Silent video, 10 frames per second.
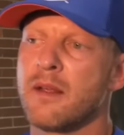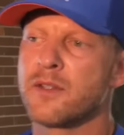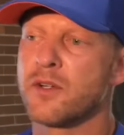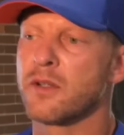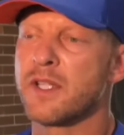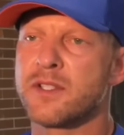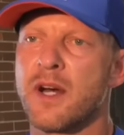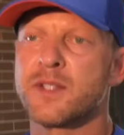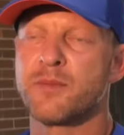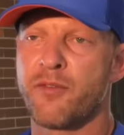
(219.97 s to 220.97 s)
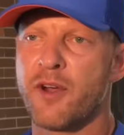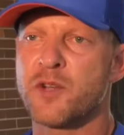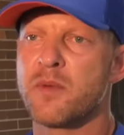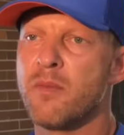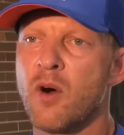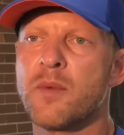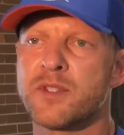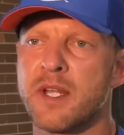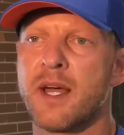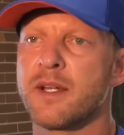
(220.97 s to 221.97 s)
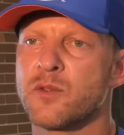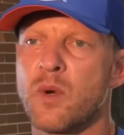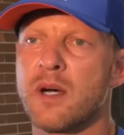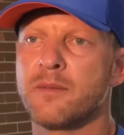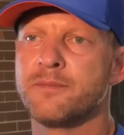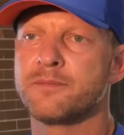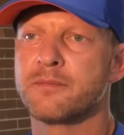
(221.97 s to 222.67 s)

certainly saw some freshman moments tonight as well.